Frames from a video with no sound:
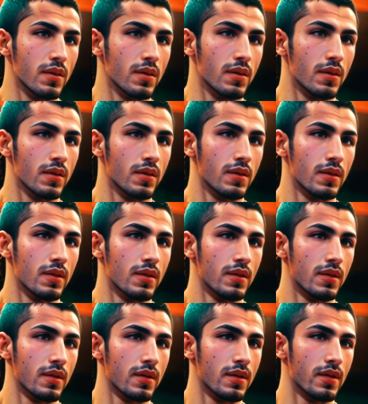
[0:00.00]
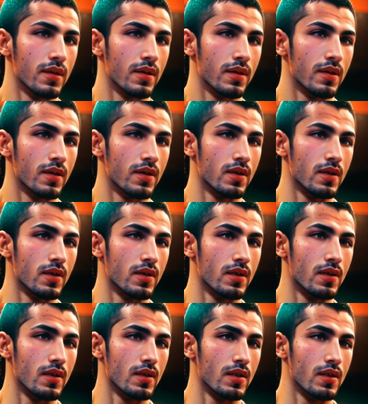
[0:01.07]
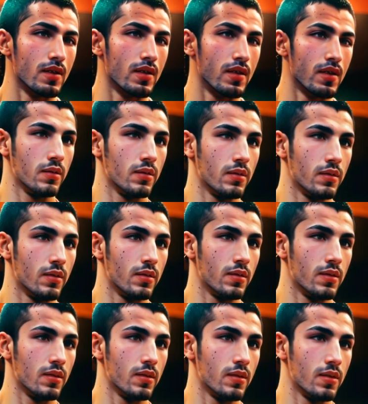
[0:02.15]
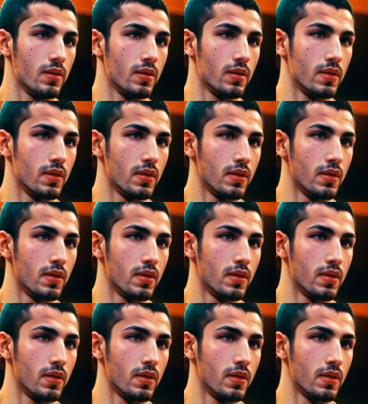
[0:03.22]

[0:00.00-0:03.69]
This person isn't speaking.